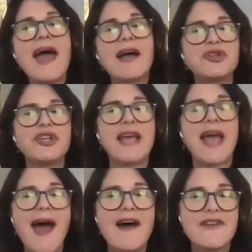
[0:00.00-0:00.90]
I actually
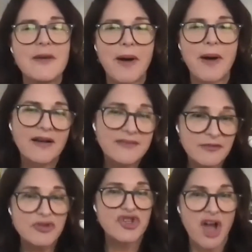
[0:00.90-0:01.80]
nice. have a box
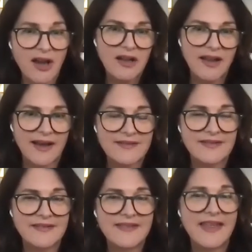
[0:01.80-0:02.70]
of shot
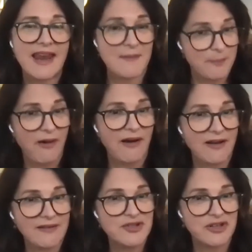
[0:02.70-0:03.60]
glasses that I
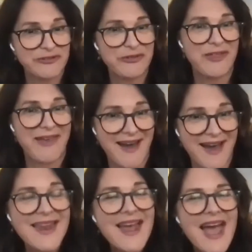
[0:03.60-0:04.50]
bought just for
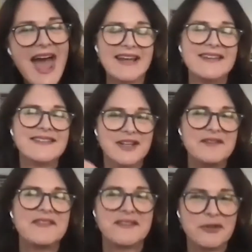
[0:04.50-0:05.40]
that, and I
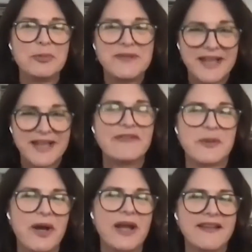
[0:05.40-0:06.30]
serve soup to
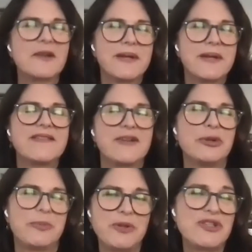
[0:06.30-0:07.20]
everyone. A little bit of
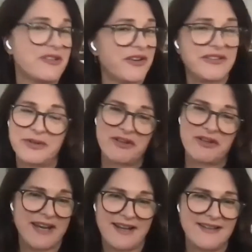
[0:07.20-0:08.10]
soup, which is also a
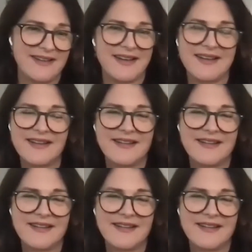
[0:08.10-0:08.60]
great idea.